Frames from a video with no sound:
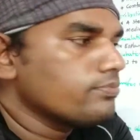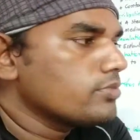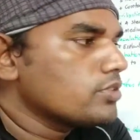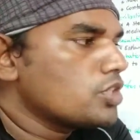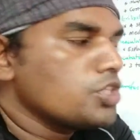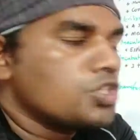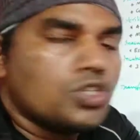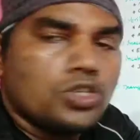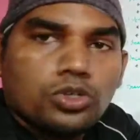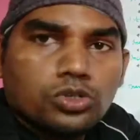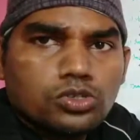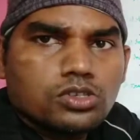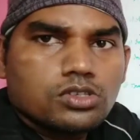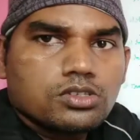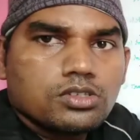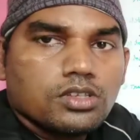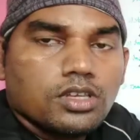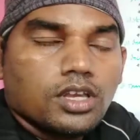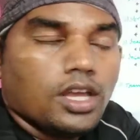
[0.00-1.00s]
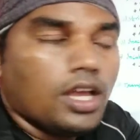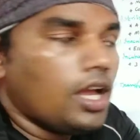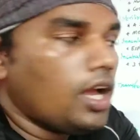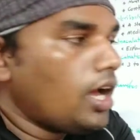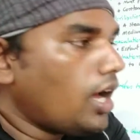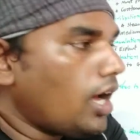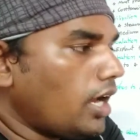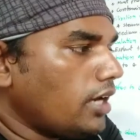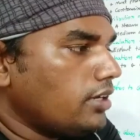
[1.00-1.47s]
tissues,
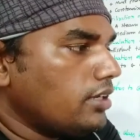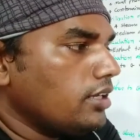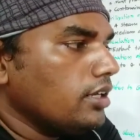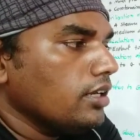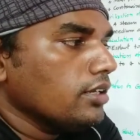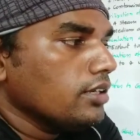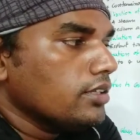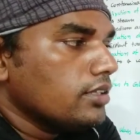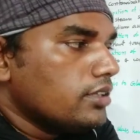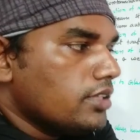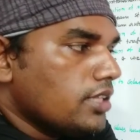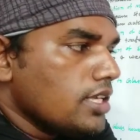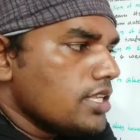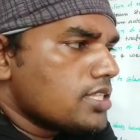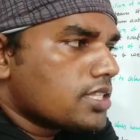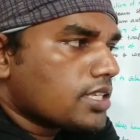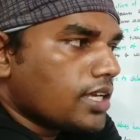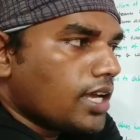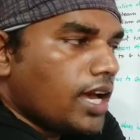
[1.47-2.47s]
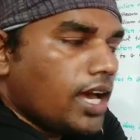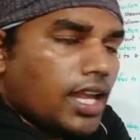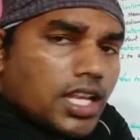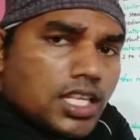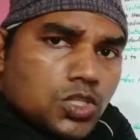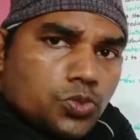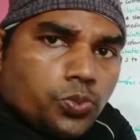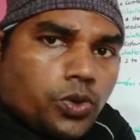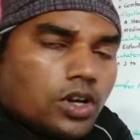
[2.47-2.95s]
and these
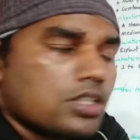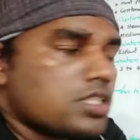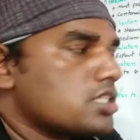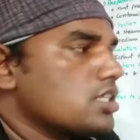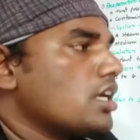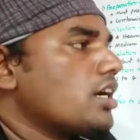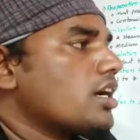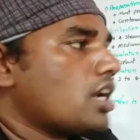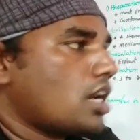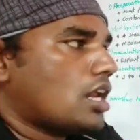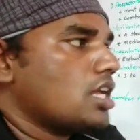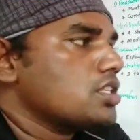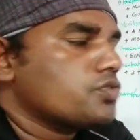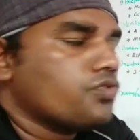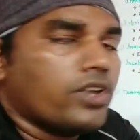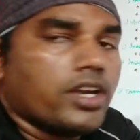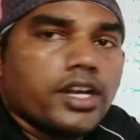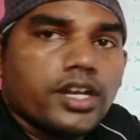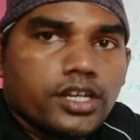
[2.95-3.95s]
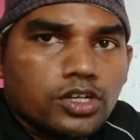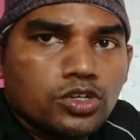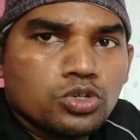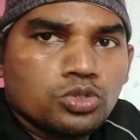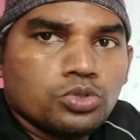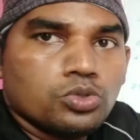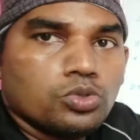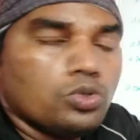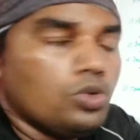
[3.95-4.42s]
callus parts are transferred
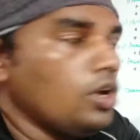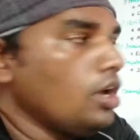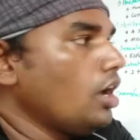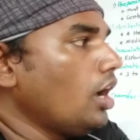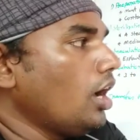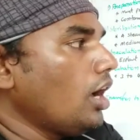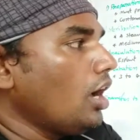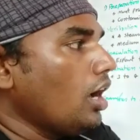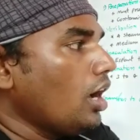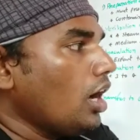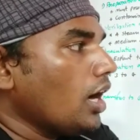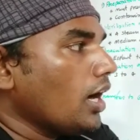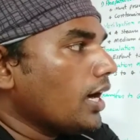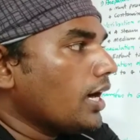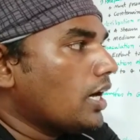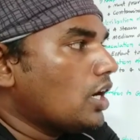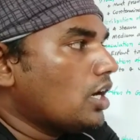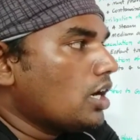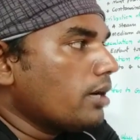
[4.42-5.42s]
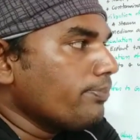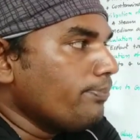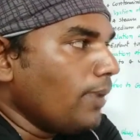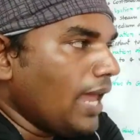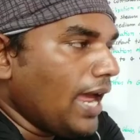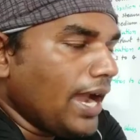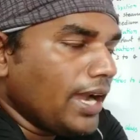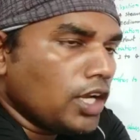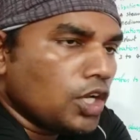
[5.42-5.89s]
into
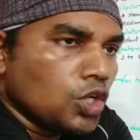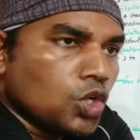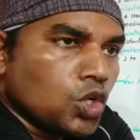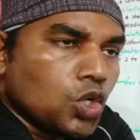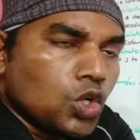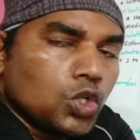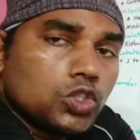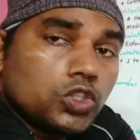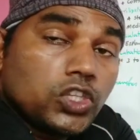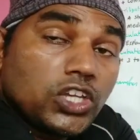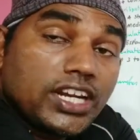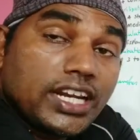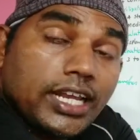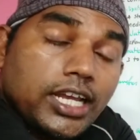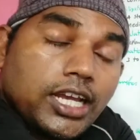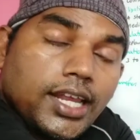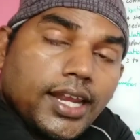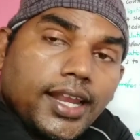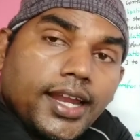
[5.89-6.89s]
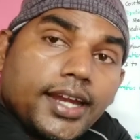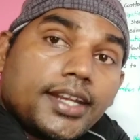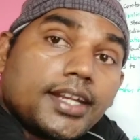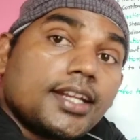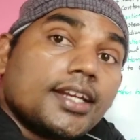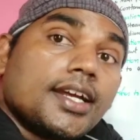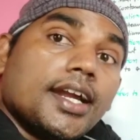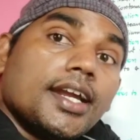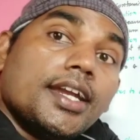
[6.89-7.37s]
plant growth
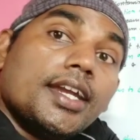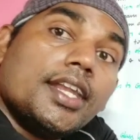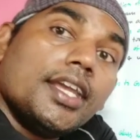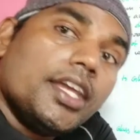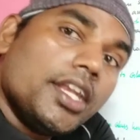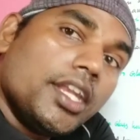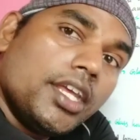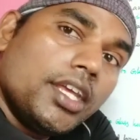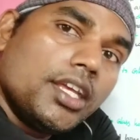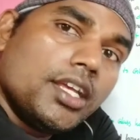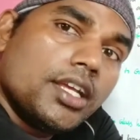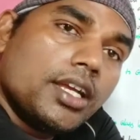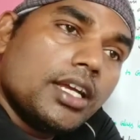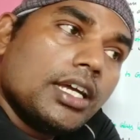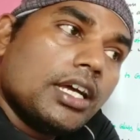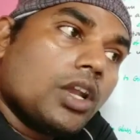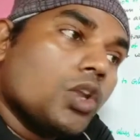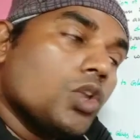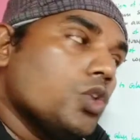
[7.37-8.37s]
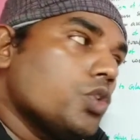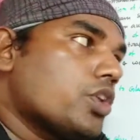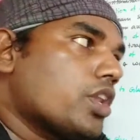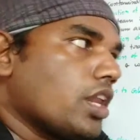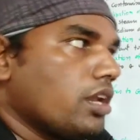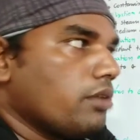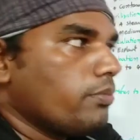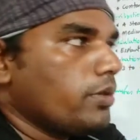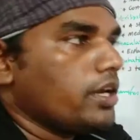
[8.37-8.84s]
regulator containing
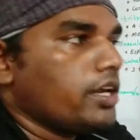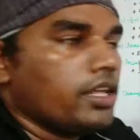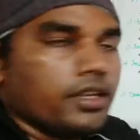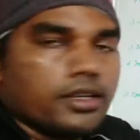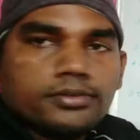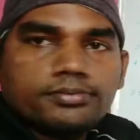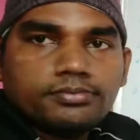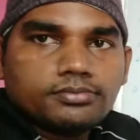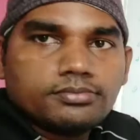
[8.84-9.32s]
nutrient medium.